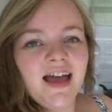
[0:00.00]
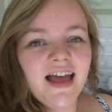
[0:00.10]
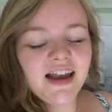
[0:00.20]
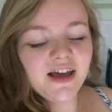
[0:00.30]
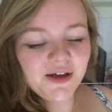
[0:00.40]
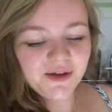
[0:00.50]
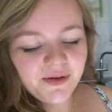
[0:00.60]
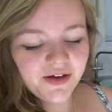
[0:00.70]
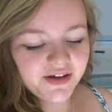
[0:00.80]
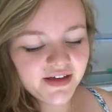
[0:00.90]

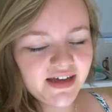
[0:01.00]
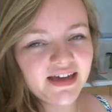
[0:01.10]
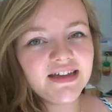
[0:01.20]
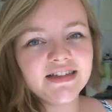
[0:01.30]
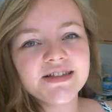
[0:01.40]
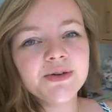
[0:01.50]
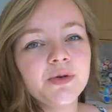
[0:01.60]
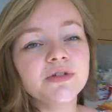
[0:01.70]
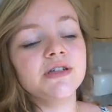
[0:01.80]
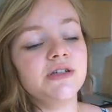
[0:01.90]
Hello, it's
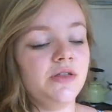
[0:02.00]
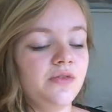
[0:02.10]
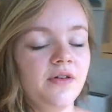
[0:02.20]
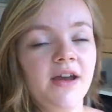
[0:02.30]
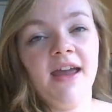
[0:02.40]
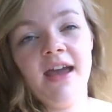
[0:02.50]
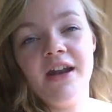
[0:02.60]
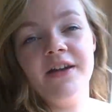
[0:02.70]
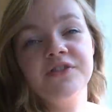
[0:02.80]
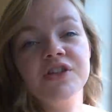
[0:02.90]
3:15
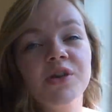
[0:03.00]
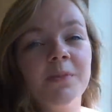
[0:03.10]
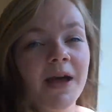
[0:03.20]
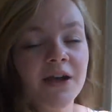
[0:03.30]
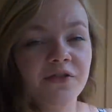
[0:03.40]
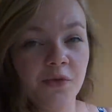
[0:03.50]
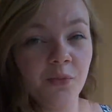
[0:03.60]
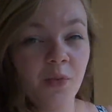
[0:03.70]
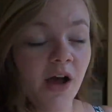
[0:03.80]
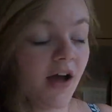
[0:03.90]
and I've just got back from
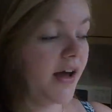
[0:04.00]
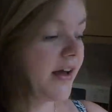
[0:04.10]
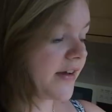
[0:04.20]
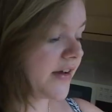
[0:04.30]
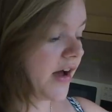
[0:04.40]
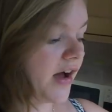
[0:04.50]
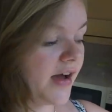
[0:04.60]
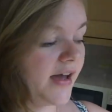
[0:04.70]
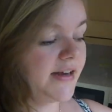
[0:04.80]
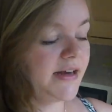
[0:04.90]
work.
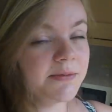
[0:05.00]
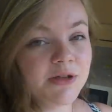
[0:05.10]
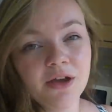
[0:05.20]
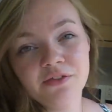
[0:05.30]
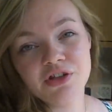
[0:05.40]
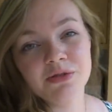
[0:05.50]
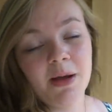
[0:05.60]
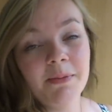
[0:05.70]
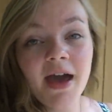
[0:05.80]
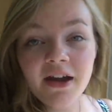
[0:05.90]
I nipped over to
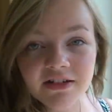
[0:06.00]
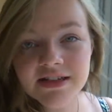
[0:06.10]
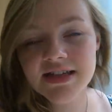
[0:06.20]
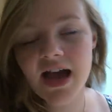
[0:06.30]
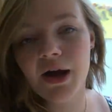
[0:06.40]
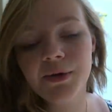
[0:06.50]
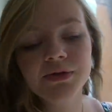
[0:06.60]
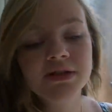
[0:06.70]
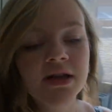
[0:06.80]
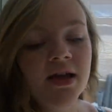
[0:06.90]
my parents'
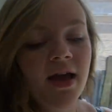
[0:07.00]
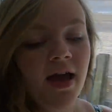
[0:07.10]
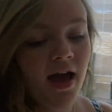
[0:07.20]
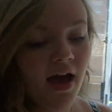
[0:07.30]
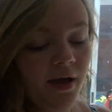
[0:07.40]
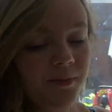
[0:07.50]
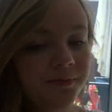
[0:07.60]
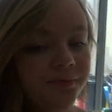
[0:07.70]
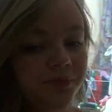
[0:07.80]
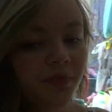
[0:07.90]
house
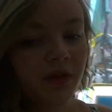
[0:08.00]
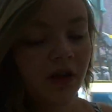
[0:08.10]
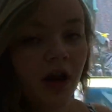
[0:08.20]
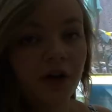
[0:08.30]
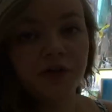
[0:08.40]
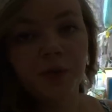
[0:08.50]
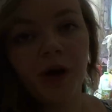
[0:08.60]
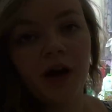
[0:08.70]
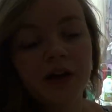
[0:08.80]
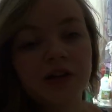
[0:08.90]
after
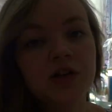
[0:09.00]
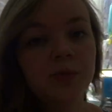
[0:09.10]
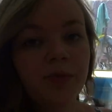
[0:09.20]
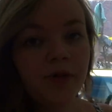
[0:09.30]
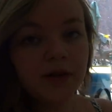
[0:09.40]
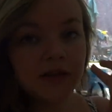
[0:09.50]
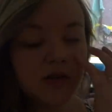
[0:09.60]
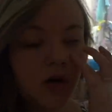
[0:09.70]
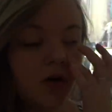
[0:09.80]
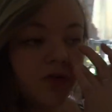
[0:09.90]
work to
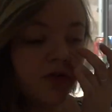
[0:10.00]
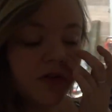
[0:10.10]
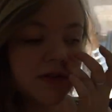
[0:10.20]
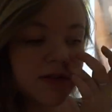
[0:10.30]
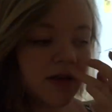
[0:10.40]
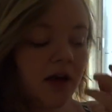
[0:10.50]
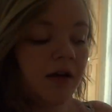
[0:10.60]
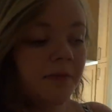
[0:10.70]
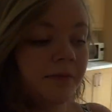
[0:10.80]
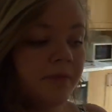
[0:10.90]
print off
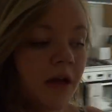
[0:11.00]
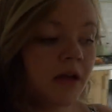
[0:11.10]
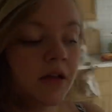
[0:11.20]
some